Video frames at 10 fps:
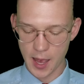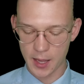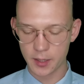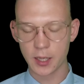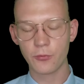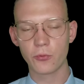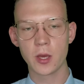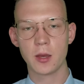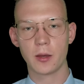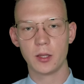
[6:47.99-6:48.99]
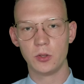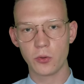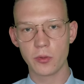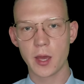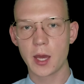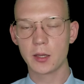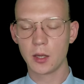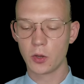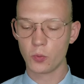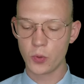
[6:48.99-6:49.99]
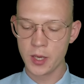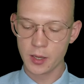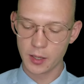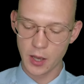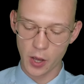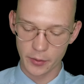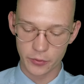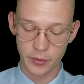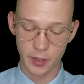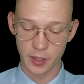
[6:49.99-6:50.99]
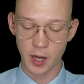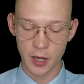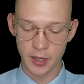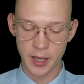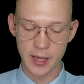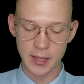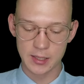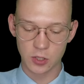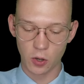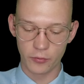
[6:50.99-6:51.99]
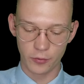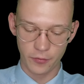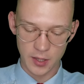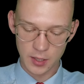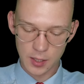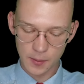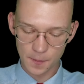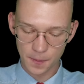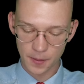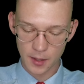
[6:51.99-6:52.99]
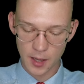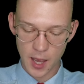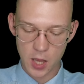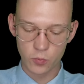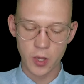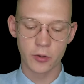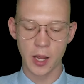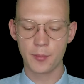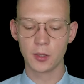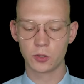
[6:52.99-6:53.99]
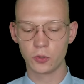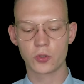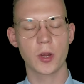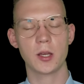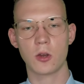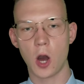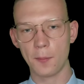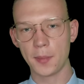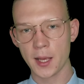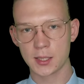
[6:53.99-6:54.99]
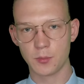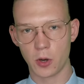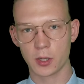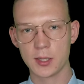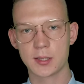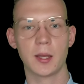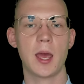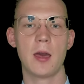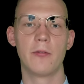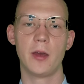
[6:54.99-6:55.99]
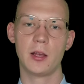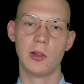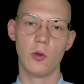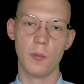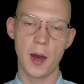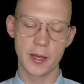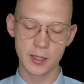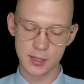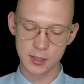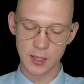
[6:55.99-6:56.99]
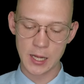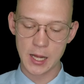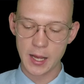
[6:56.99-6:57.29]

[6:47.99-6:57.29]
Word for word: And if we do that, we guard against overfitting and we are able to train complex models that have a low bias